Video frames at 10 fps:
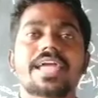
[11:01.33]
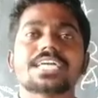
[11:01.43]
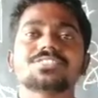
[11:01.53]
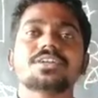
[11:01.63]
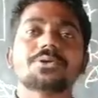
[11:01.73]

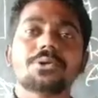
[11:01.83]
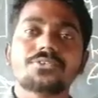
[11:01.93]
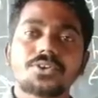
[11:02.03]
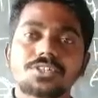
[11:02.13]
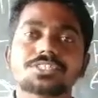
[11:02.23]
Actually
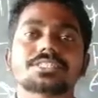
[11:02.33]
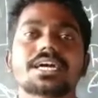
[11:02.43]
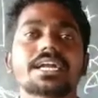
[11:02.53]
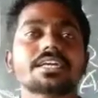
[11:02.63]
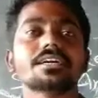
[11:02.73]
24 hours is
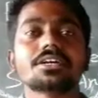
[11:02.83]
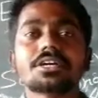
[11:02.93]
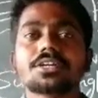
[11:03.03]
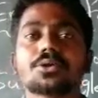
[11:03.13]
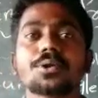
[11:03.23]
not.
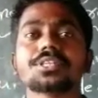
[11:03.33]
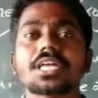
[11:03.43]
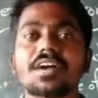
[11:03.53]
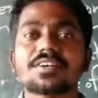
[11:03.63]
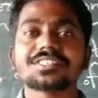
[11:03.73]
23
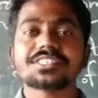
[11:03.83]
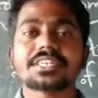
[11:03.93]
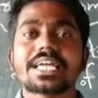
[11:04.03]
hours,